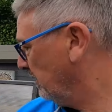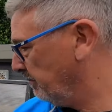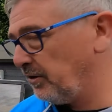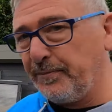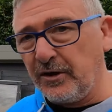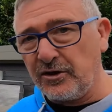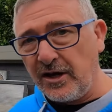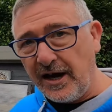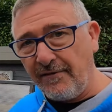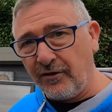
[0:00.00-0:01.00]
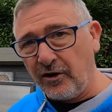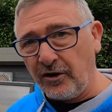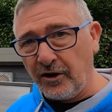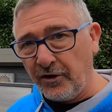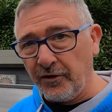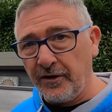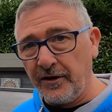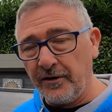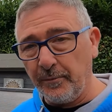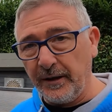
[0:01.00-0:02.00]
But because I haven't got
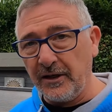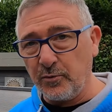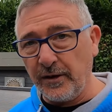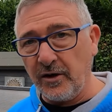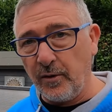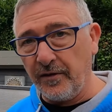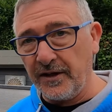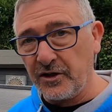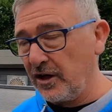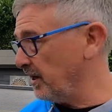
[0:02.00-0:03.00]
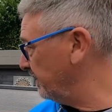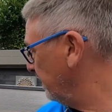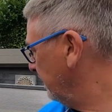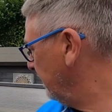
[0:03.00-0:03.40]
the biggest window on this side,